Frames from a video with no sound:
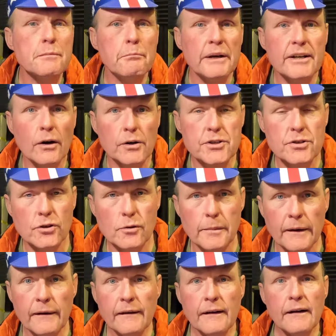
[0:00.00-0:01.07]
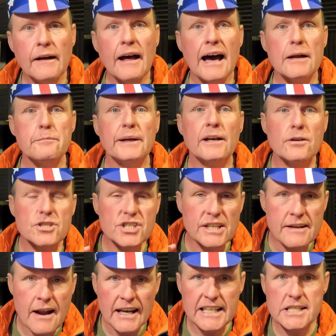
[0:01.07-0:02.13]
them mid-October, and because
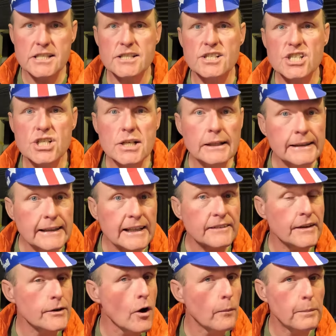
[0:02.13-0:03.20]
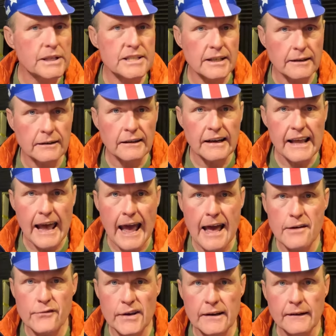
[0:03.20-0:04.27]
they're nice and sleek and they're not particularly
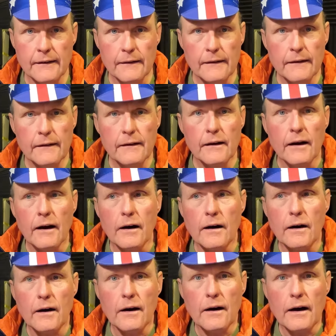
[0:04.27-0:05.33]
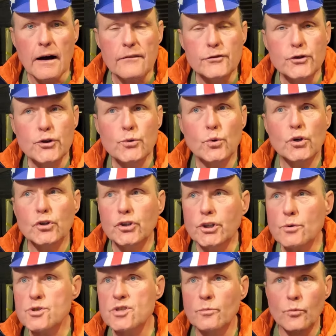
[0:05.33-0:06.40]
heavy, you can
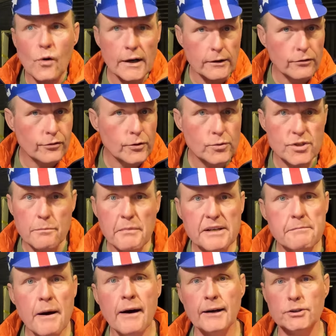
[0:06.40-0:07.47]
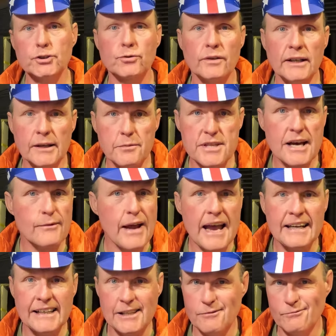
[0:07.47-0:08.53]
use them right through to mid-March really without
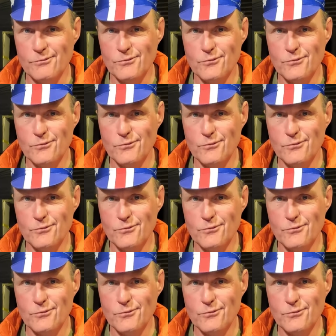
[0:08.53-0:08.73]
any